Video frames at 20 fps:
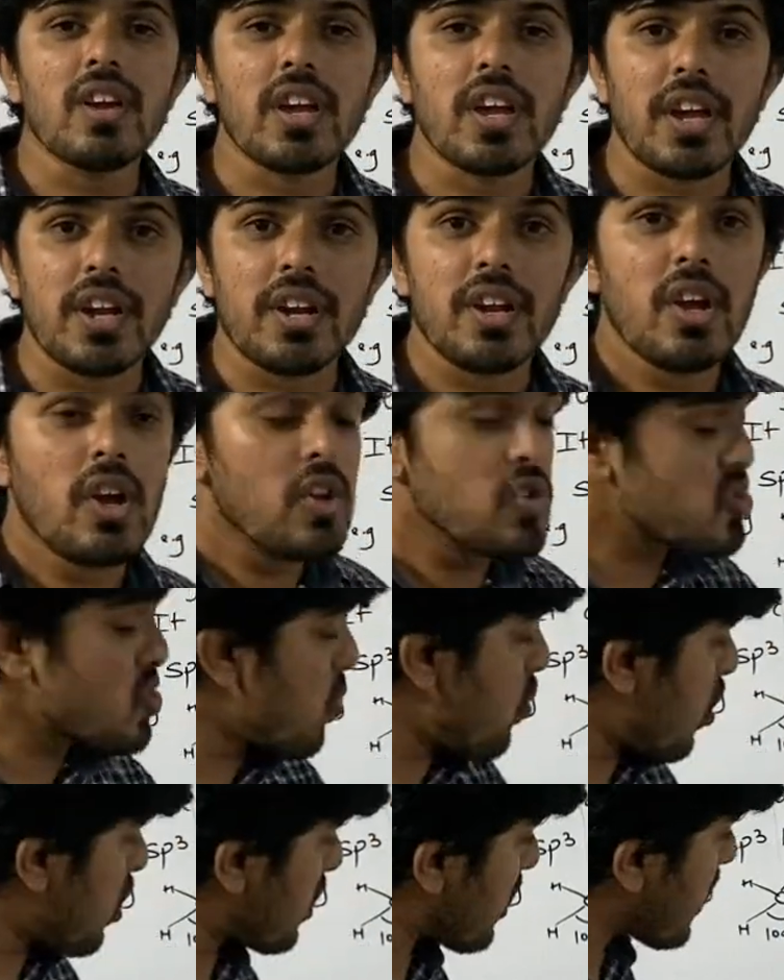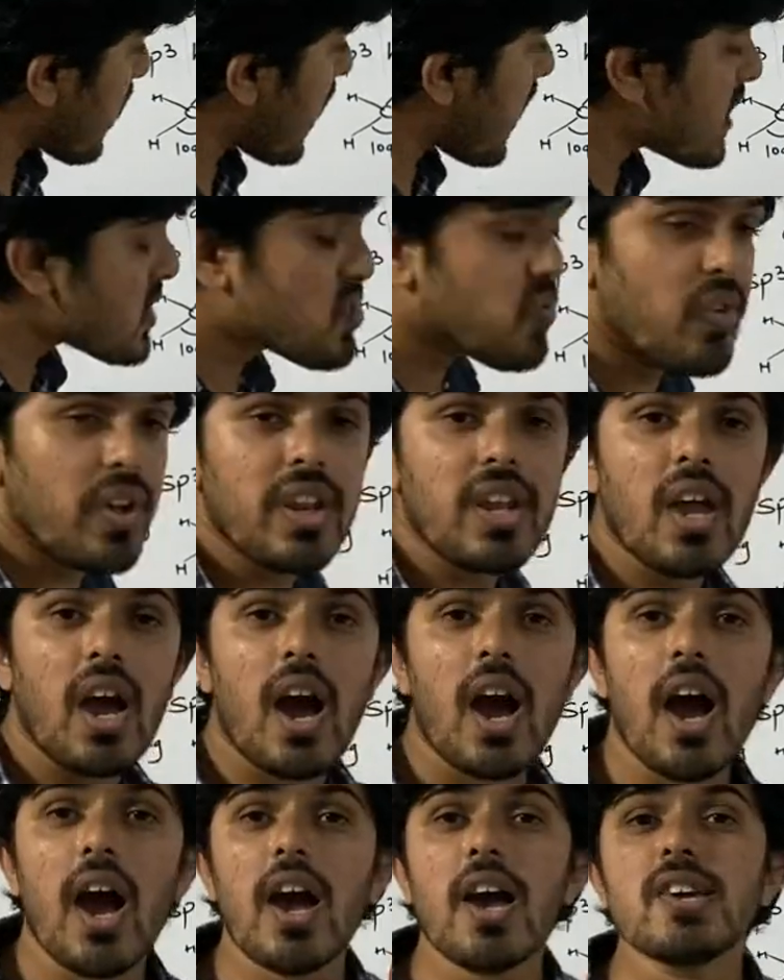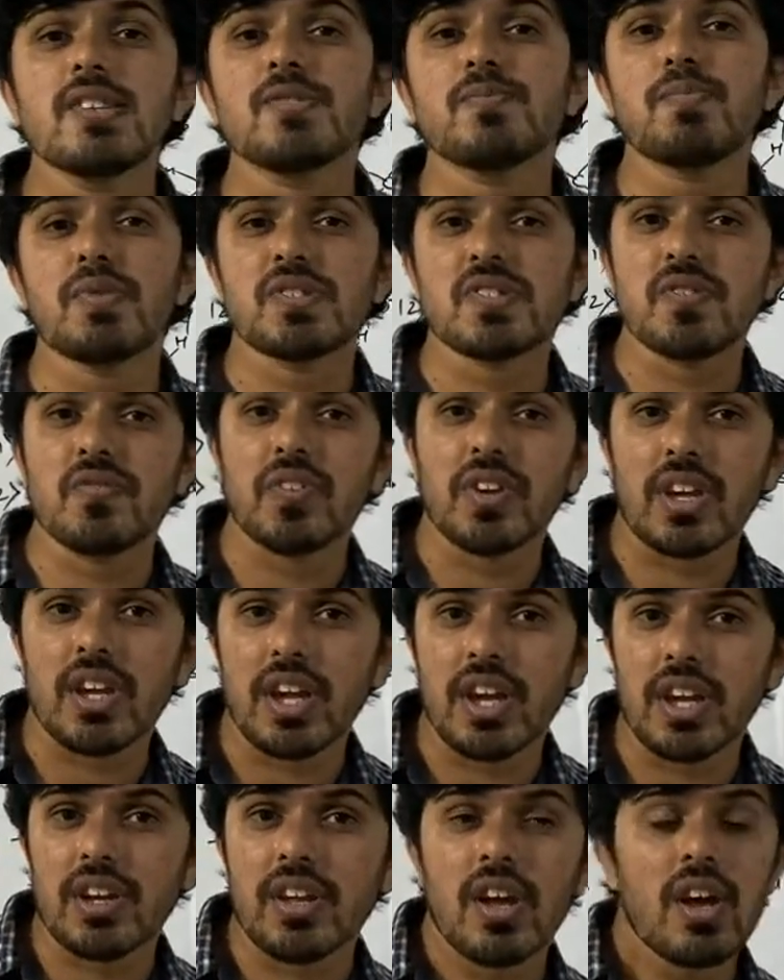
heat. So water has very high specific heat.